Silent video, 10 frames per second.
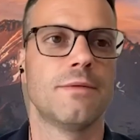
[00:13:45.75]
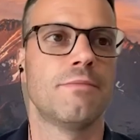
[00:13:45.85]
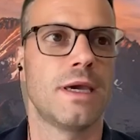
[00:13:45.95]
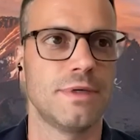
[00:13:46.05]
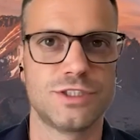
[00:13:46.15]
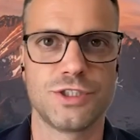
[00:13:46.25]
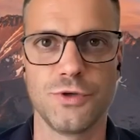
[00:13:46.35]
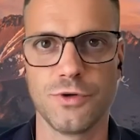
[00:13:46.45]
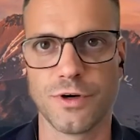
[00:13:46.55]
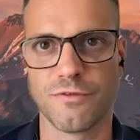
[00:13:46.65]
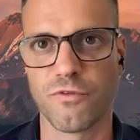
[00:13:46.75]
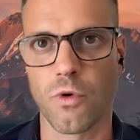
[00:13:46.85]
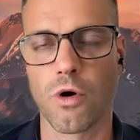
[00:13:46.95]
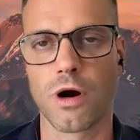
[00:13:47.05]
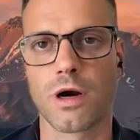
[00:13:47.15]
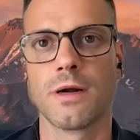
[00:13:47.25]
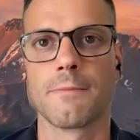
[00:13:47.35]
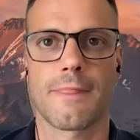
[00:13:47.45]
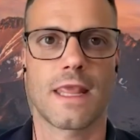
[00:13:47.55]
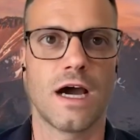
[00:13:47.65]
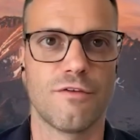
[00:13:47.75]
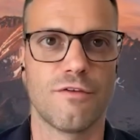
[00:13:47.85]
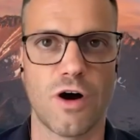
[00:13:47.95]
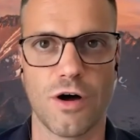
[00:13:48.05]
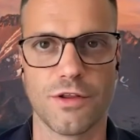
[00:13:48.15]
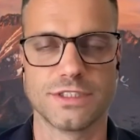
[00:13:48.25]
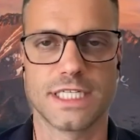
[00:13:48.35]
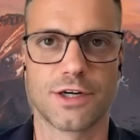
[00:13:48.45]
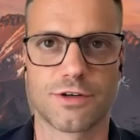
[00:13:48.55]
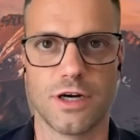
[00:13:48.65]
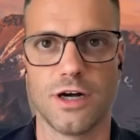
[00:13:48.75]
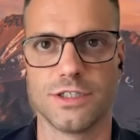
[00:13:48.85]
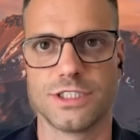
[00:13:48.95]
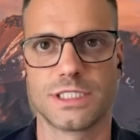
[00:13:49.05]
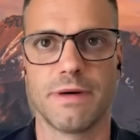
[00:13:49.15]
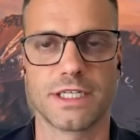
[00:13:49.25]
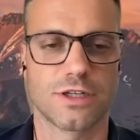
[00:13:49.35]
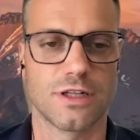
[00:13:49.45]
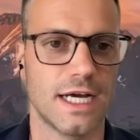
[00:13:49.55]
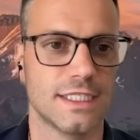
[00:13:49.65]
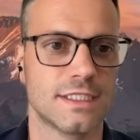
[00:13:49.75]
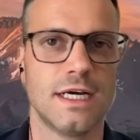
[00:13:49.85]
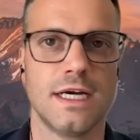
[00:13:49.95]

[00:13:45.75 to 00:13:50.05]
maybe two to four out of all those endocrinologists specialize